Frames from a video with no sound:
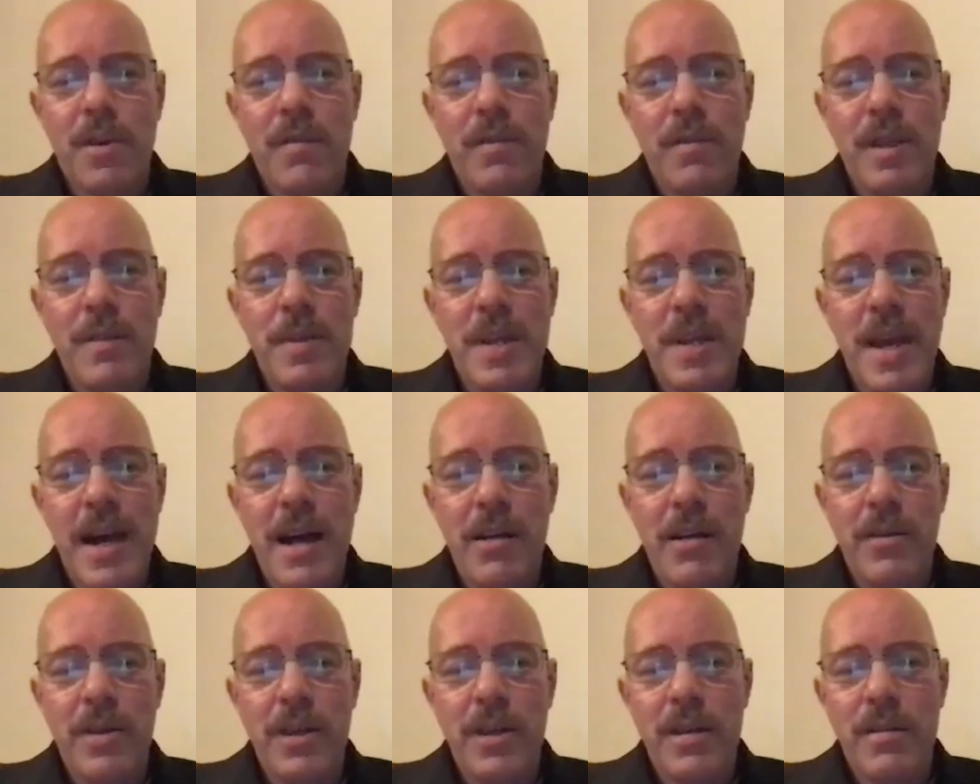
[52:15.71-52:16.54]

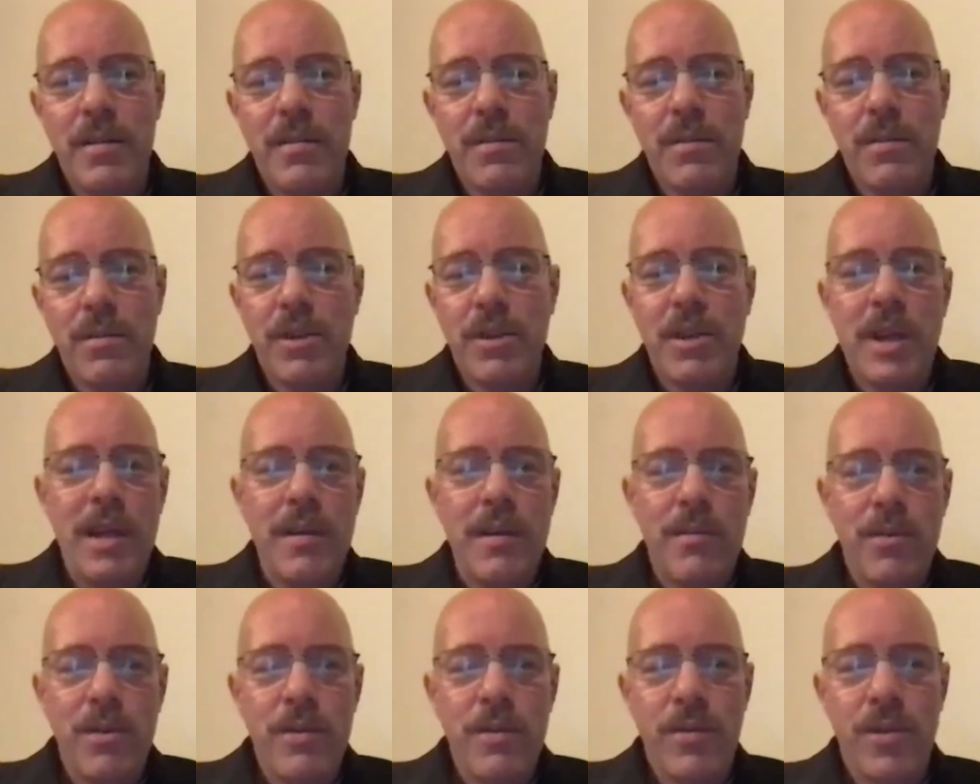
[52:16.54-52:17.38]
liminality, which I
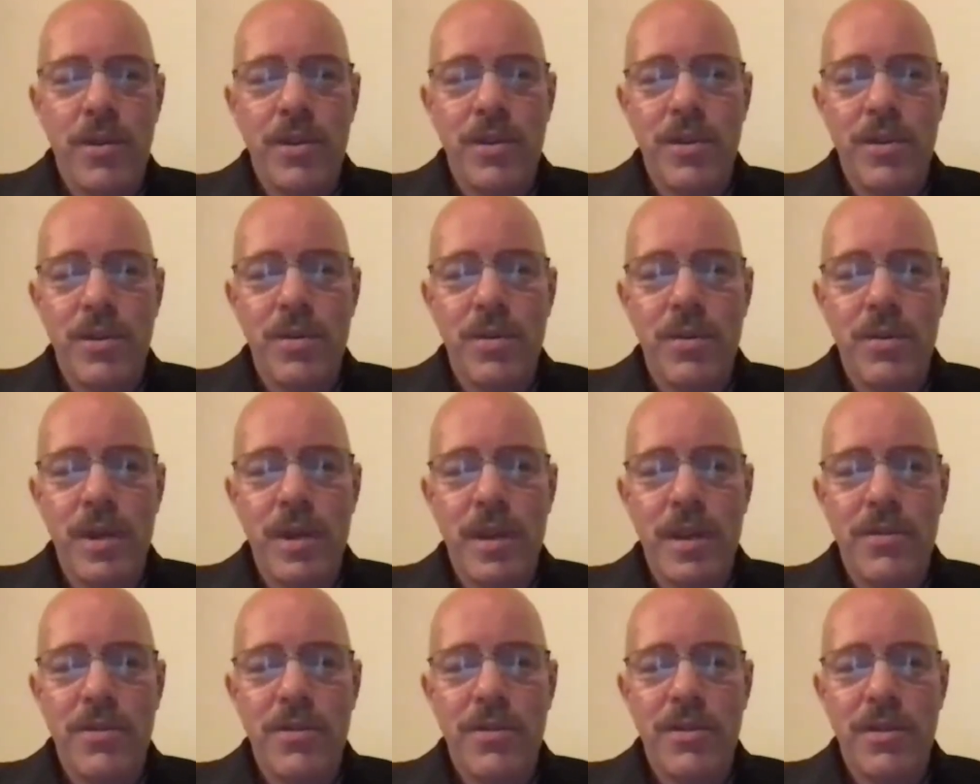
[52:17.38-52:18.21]
referred to
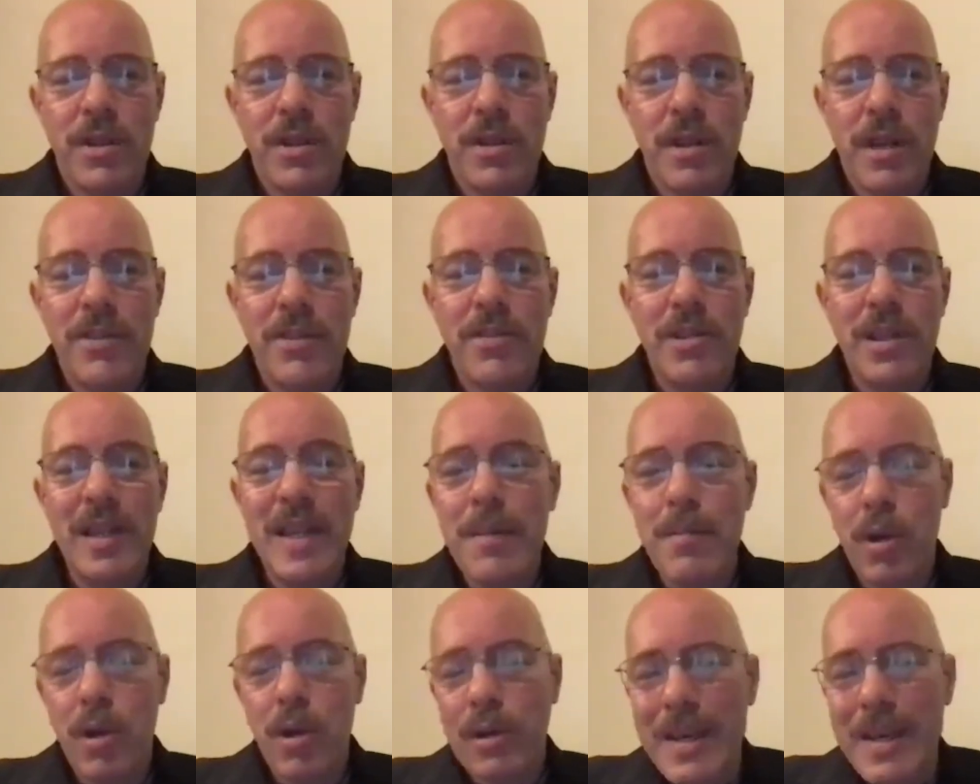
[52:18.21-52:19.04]
as
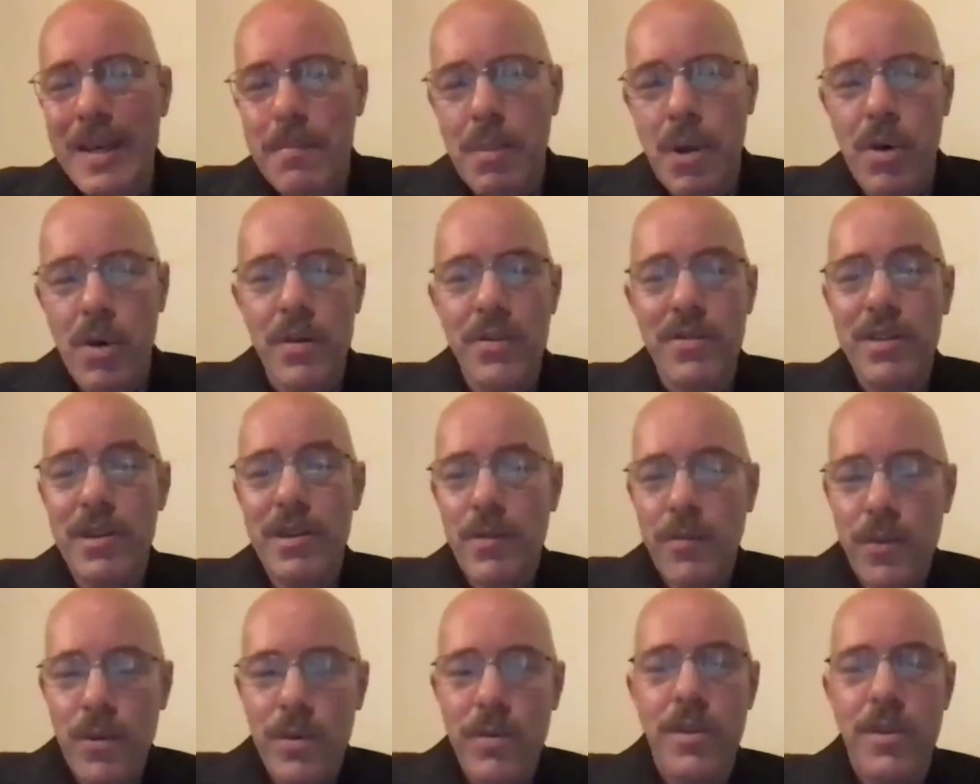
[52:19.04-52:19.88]
limbo. Limbo is
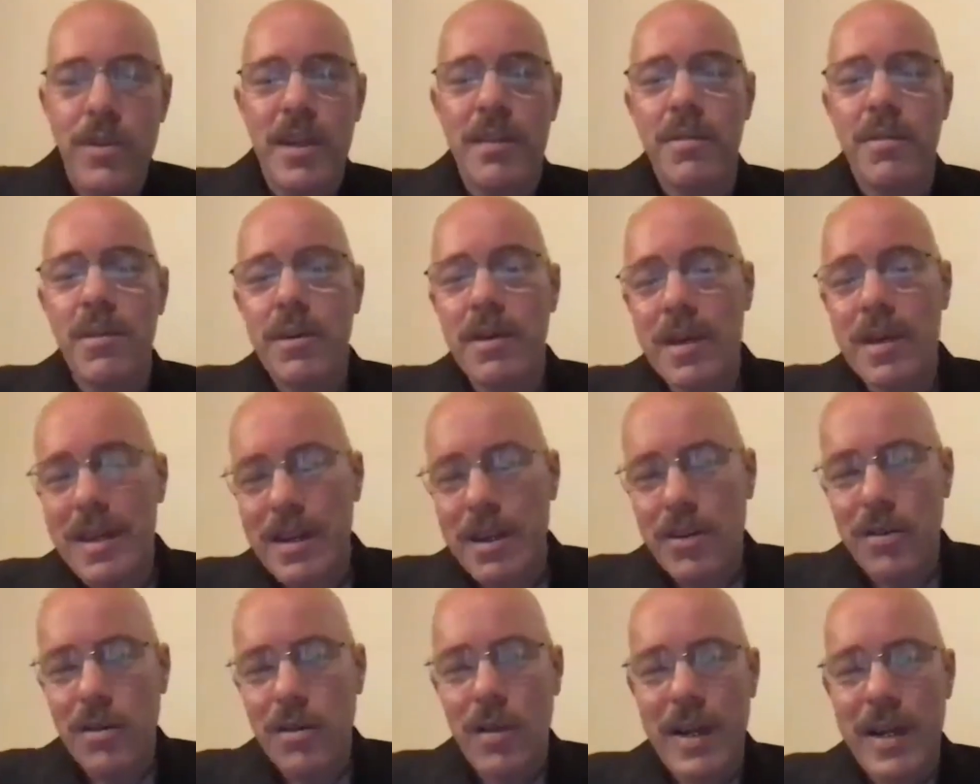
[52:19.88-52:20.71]
different than the
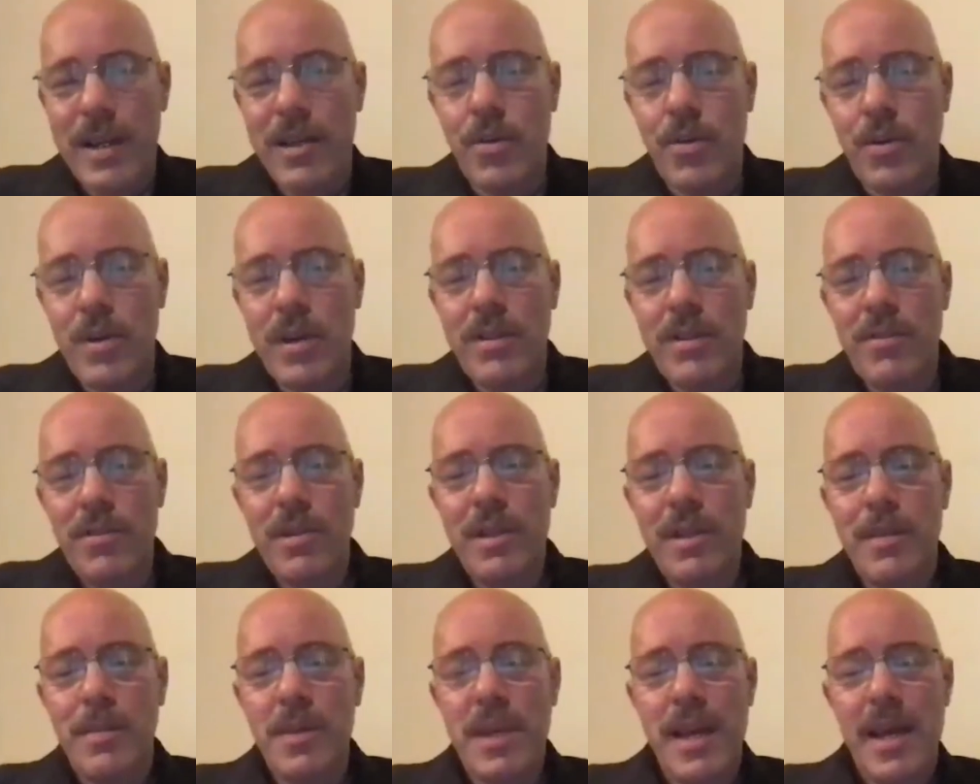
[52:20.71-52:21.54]
initial entry into
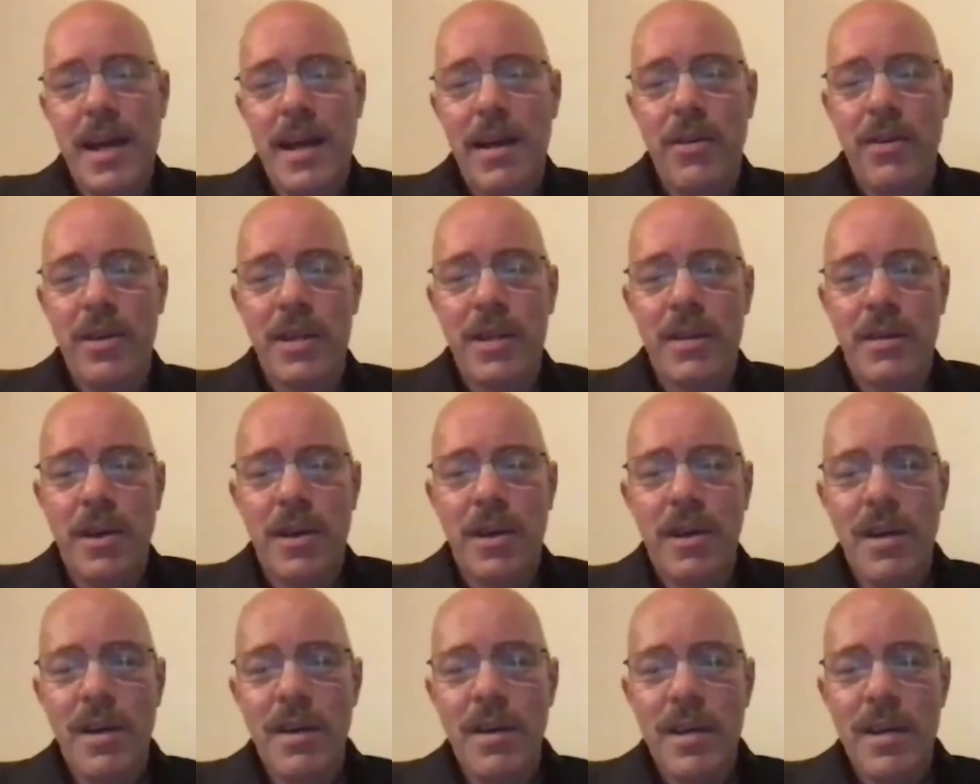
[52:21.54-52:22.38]
liminality,
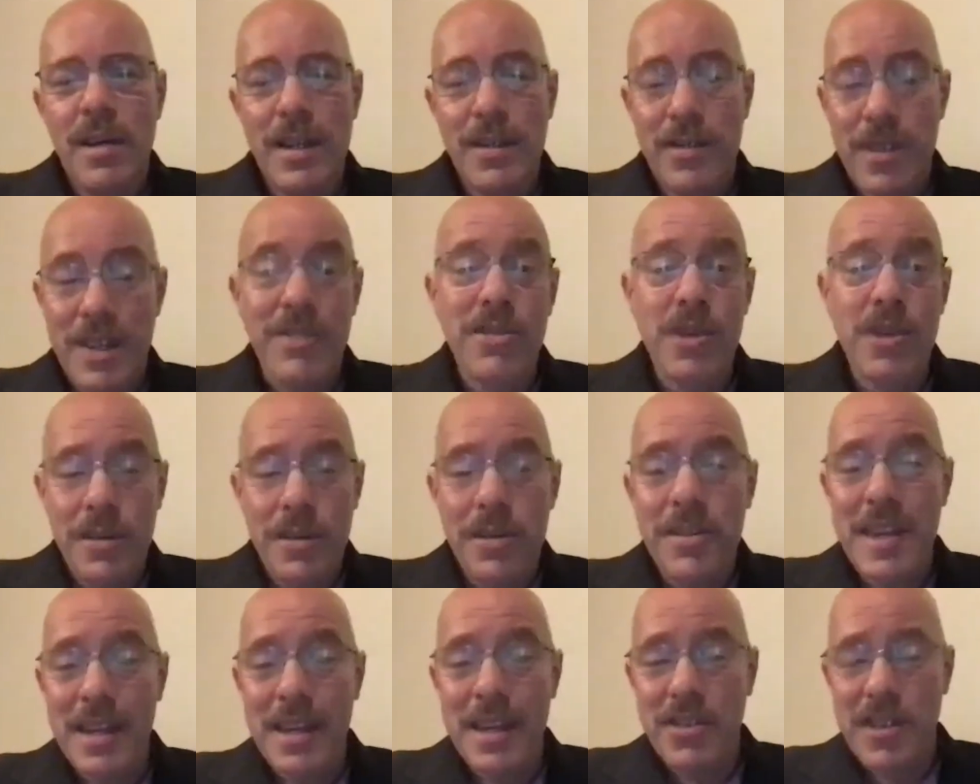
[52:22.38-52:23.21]
is they start
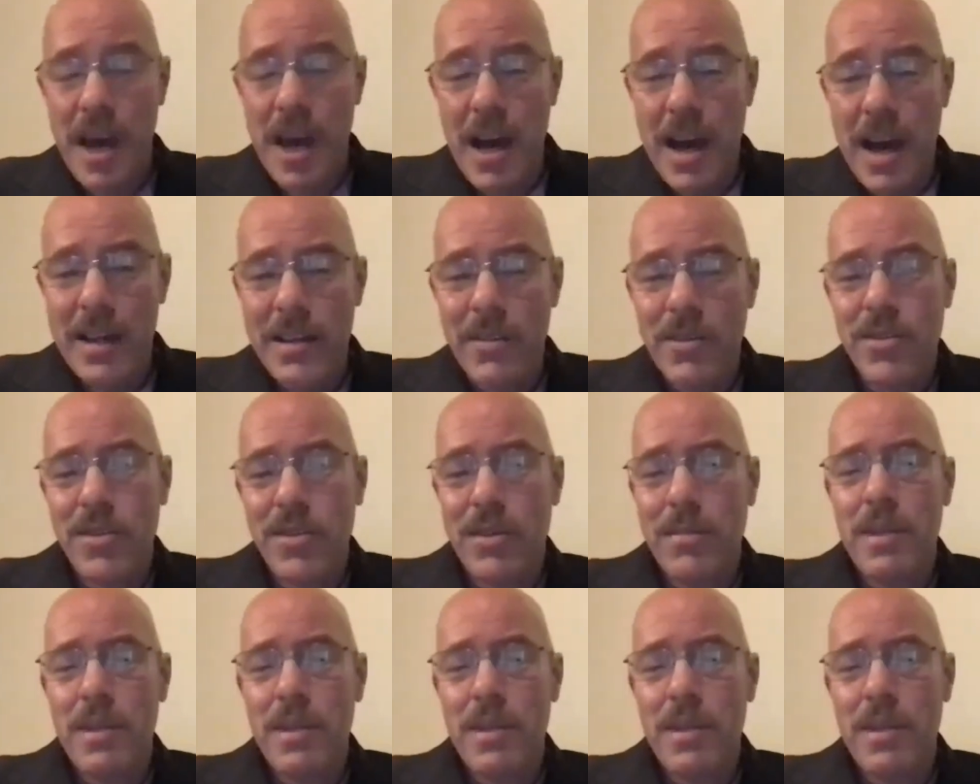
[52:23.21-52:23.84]
to take sides.